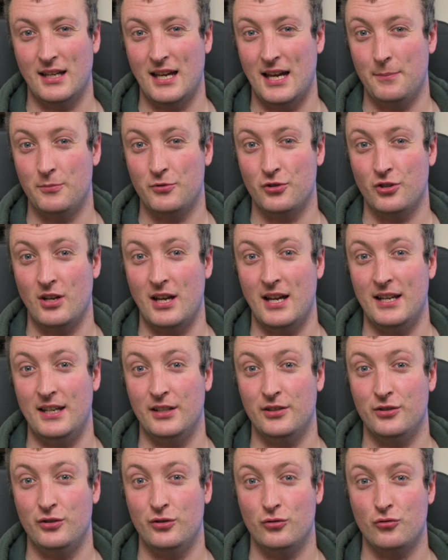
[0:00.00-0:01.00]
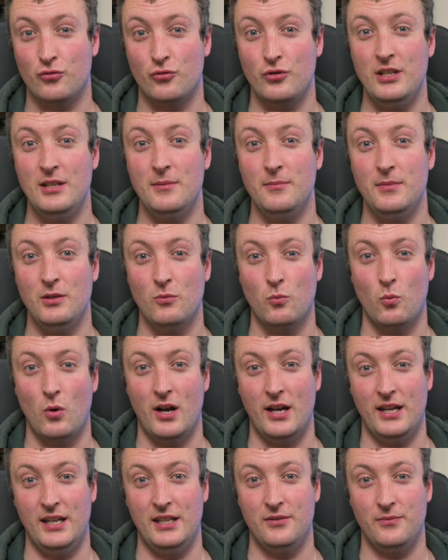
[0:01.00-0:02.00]
capture an extremely
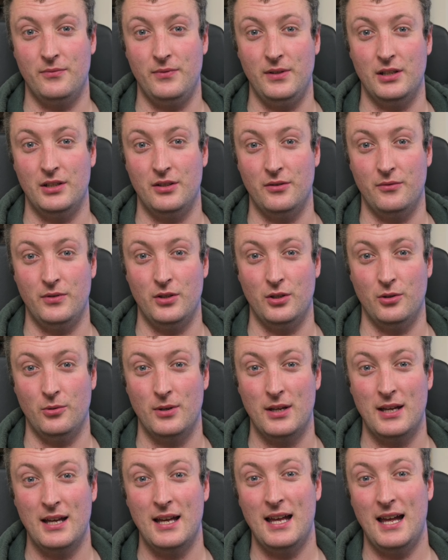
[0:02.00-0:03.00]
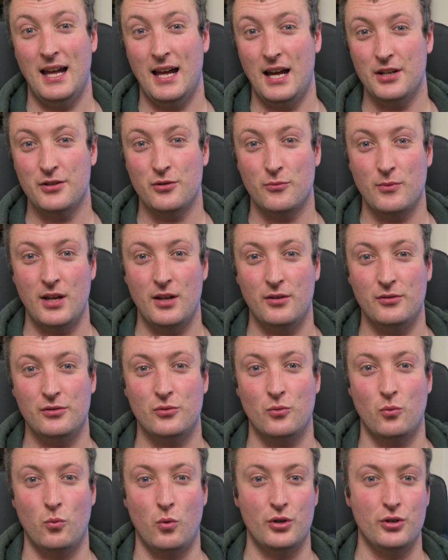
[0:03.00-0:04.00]
wide field of view at around
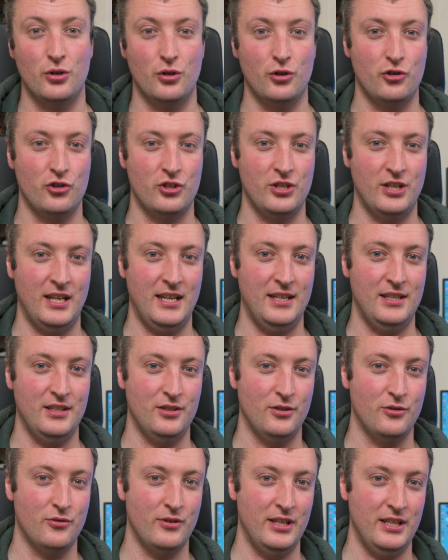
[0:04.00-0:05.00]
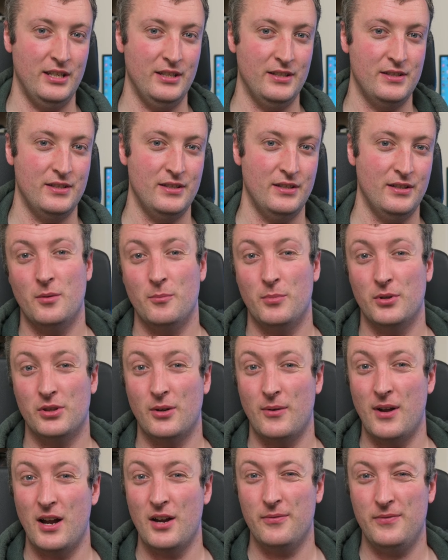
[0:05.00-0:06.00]
180 degrees. But
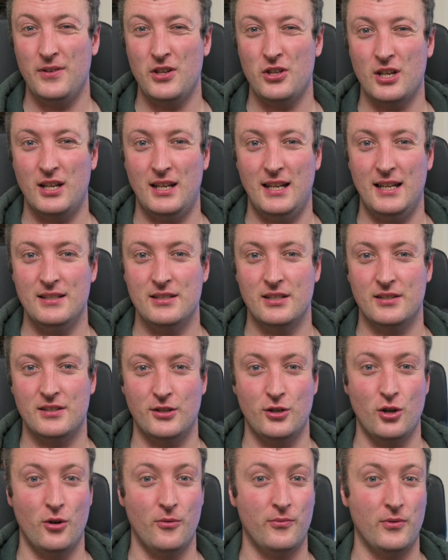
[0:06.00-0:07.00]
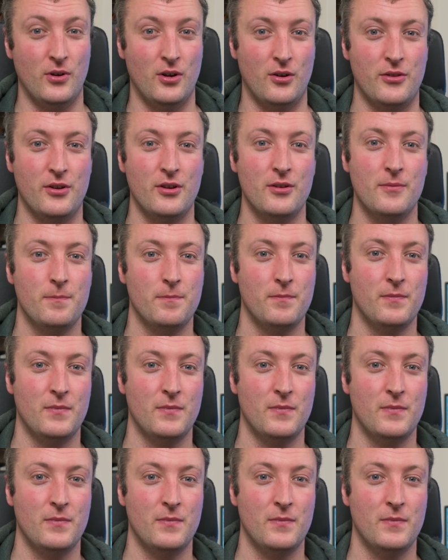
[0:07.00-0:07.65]
there are fisheye lenses that go further.